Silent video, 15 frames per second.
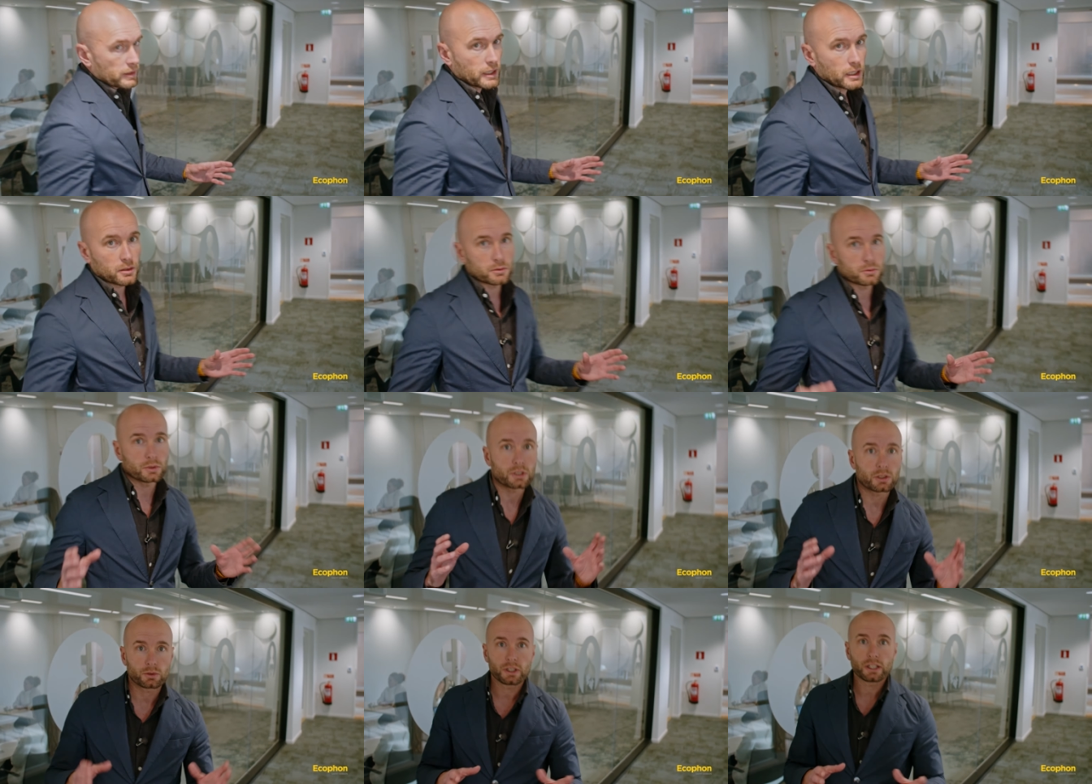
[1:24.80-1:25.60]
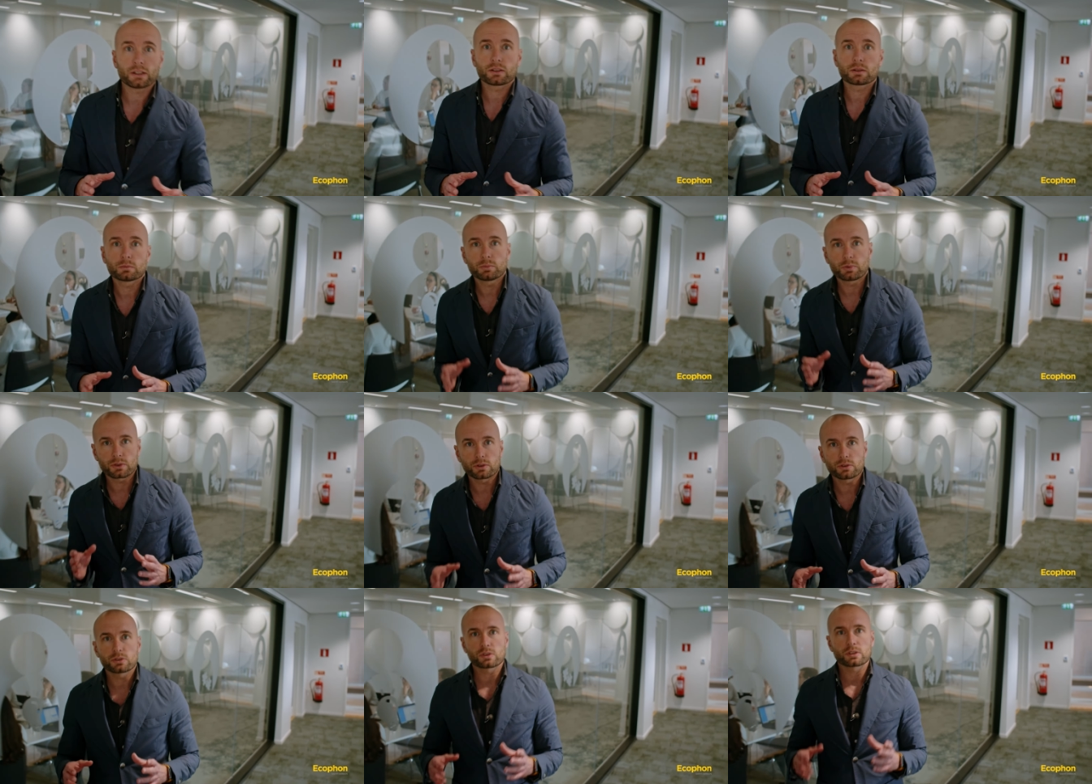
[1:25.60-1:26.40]
Now, we create,
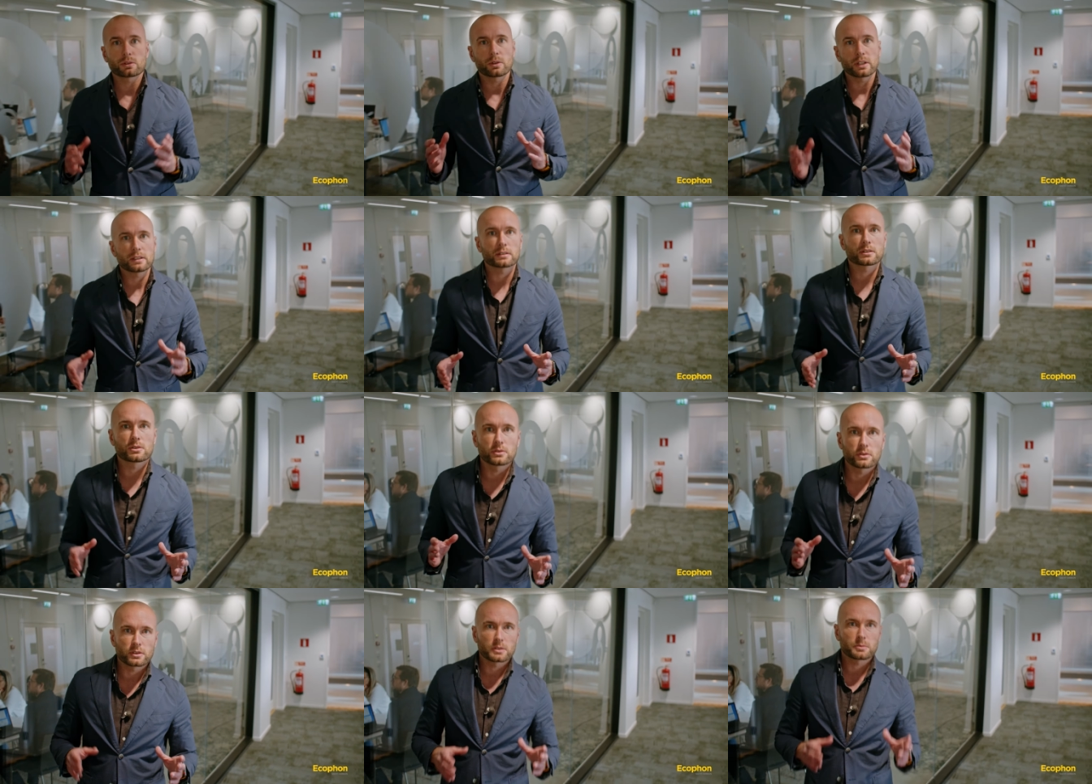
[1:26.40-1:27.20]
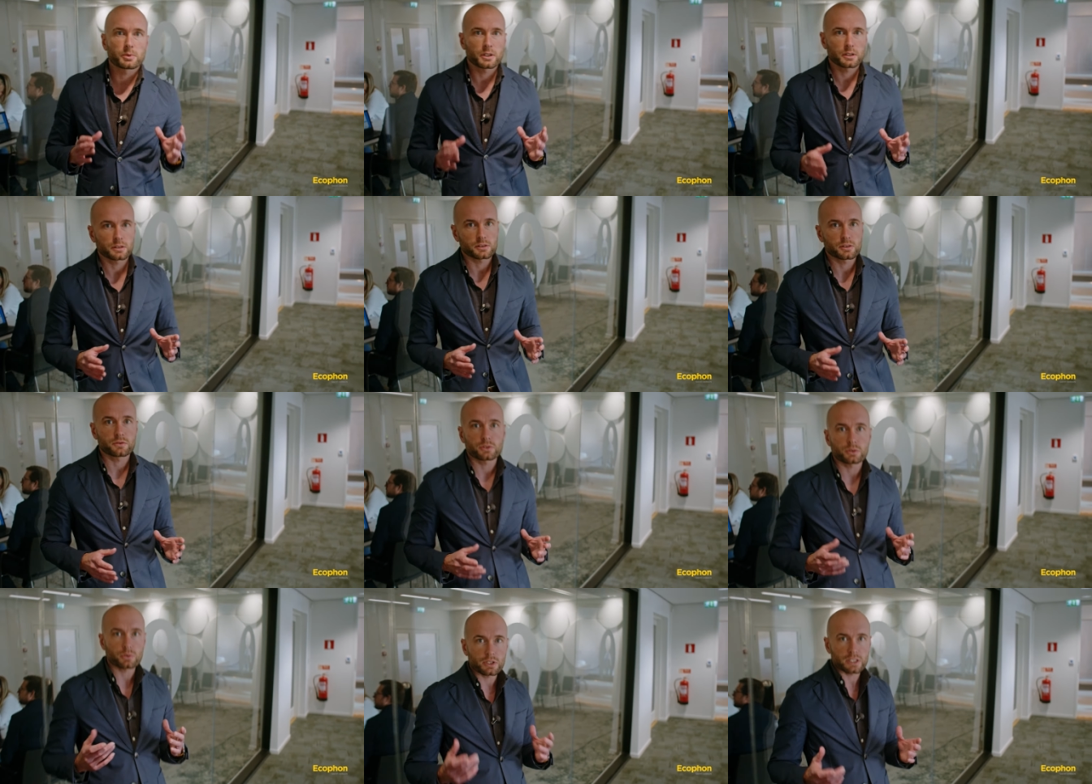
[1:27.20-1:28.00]
produce great acoustic products
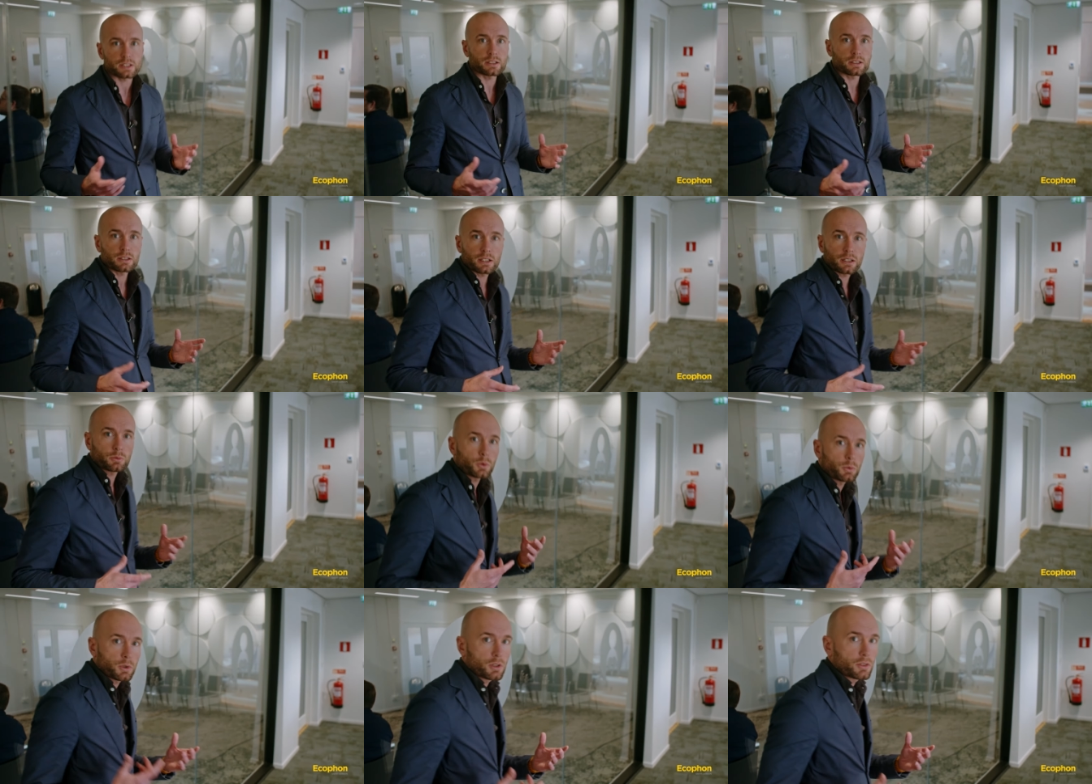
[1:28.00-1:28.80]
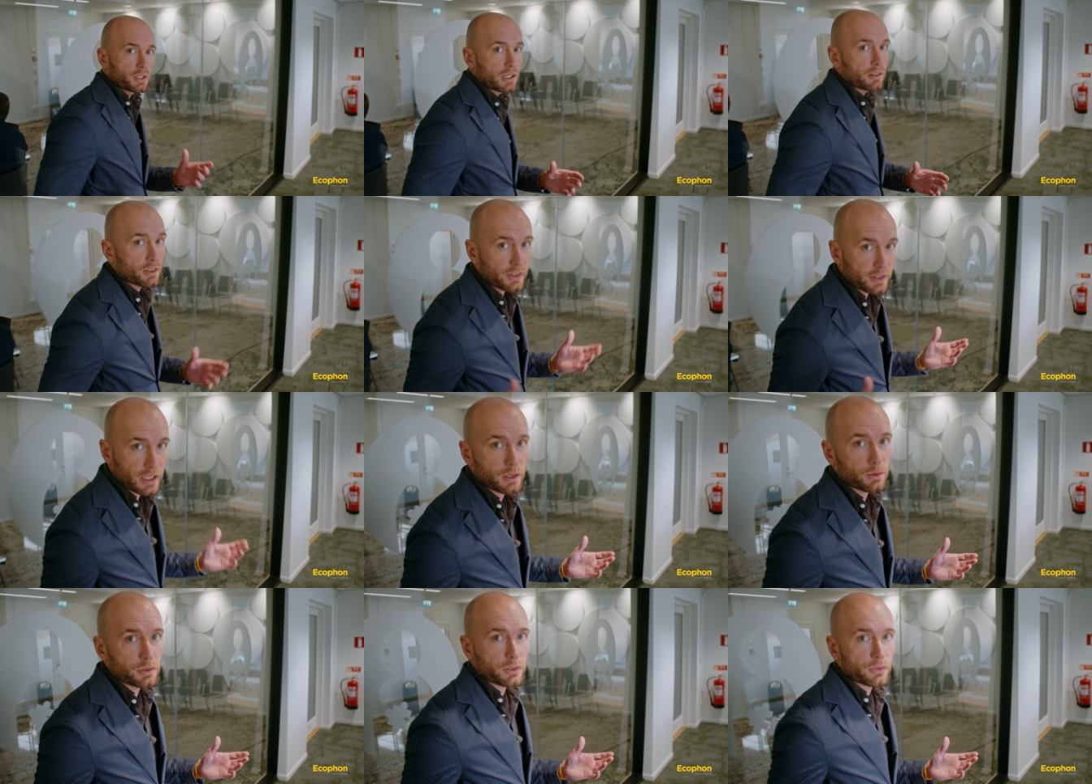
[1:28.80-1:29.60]
for a reason that we want to have a
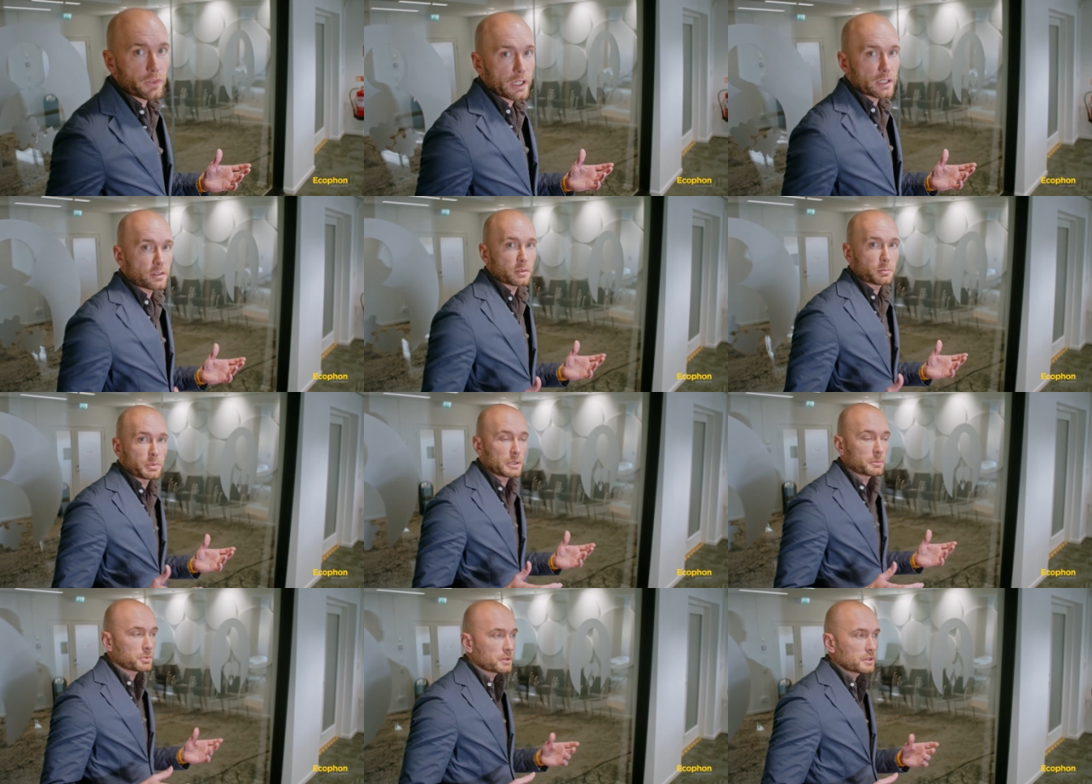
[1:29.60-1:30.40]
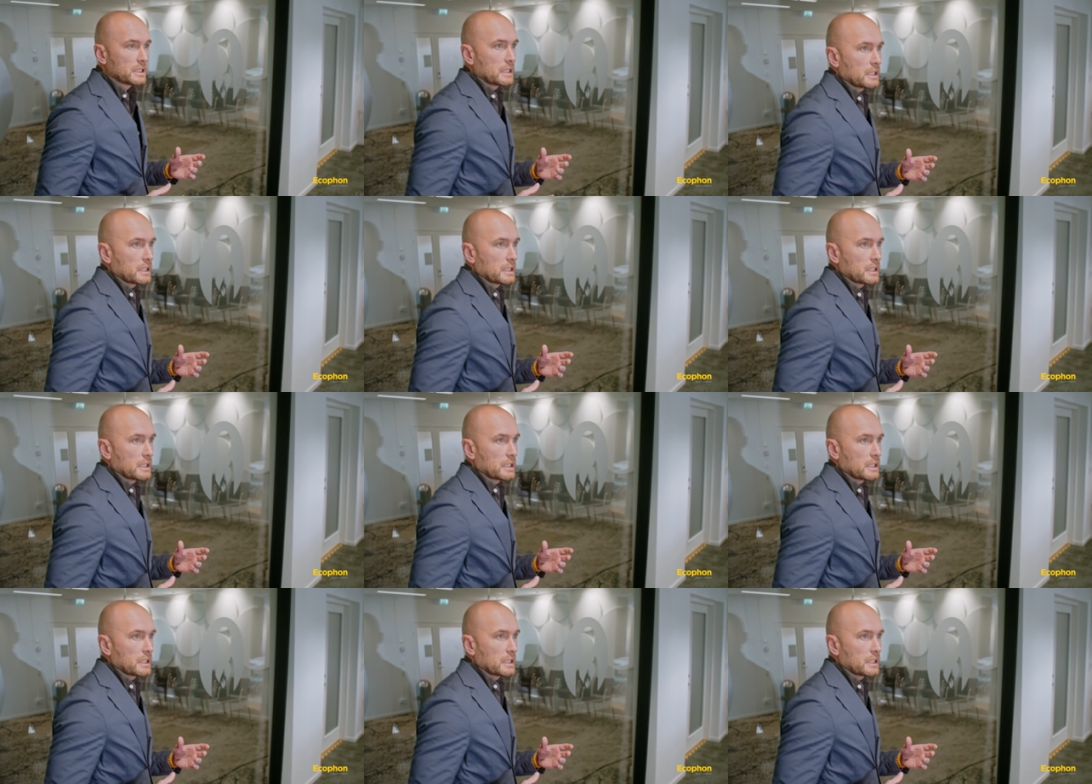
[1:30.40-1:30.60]
sound effect on people.